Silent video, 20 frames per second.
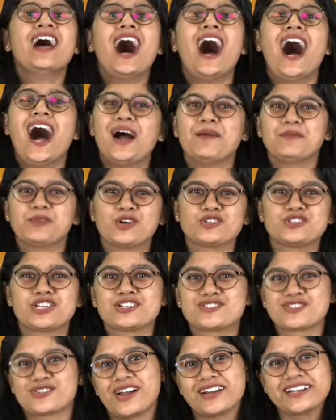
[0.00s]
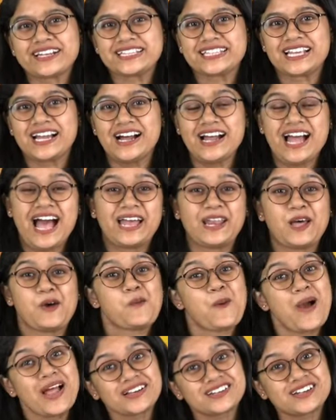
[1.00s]
I'm your teacher Ankita and I
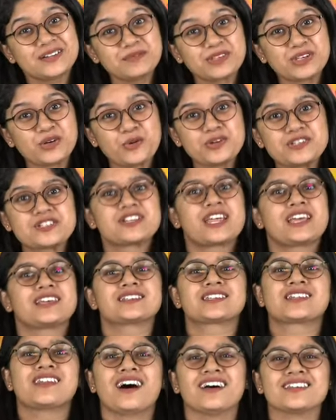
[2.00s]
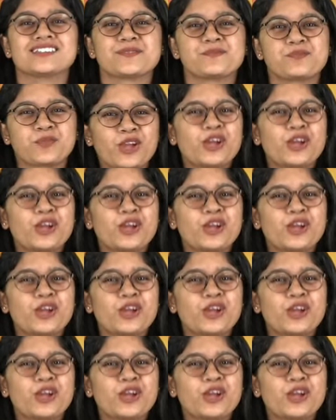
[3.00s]
welcome you in today's class.